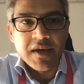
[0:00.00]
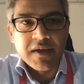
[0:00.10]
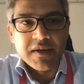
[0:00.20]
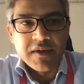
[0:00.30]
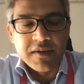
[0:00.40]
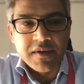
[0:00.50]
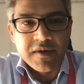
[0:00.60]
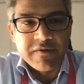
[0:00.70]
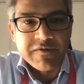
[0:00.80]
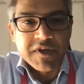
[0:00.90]
and a
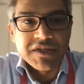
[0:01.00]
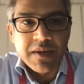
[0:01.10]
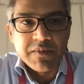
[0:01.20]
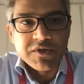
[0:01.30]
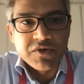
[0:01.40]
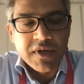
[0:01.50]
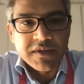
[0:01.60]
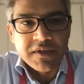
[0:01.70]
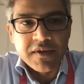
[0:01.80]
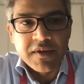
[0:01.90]
first
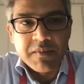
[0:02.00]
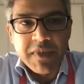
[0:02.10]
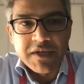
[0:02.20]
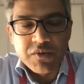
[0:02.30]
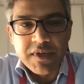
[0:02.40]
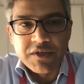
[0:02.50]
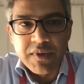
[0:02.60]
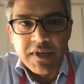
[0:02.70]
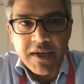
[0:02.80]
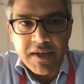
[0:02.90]
demonstrator by
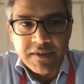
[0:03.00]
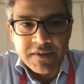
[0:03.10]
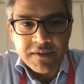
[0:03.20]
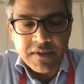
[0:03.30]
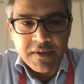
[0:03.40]
2028